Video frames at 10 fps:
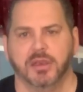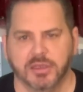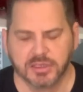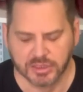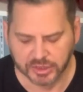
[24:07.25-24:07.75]

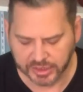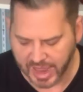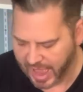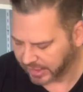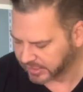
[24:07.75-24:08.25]
It's looking
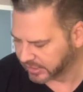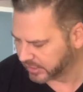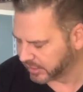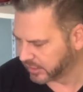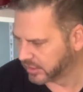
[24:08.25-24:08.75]
nice.
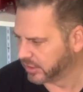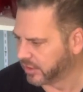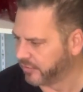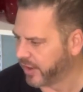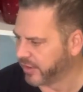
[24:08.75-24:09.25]

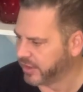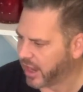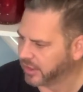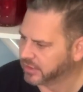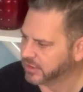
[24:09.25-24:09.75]
Very
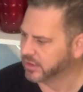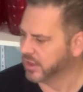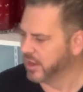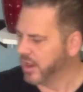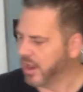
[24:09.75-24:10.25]
nice.
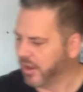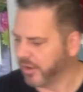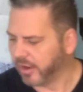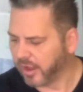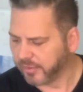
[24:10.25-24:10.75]
All
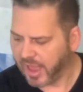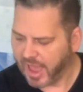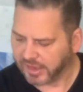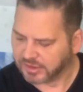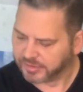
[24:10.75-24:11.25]
right, I'm gonna add some